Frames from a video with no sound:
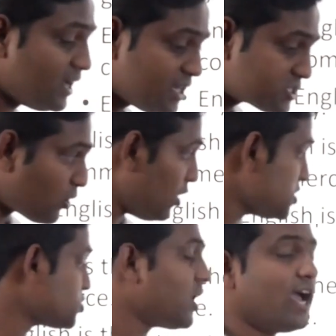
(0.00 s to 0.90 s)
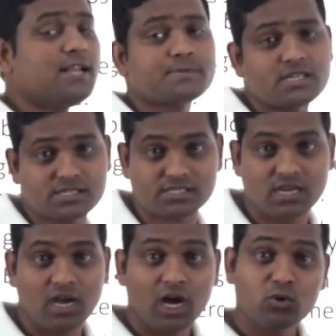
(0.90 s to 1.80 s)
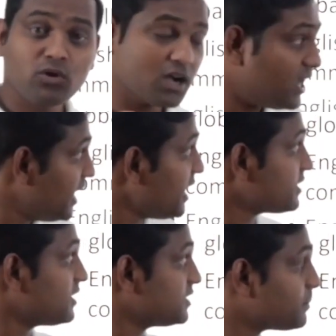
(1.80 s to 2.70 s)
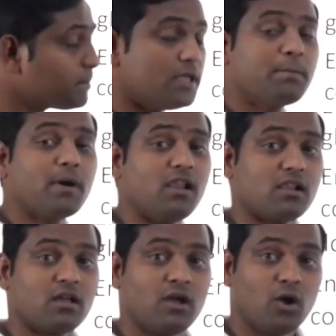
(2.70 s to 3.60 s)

English also helps us to connect the people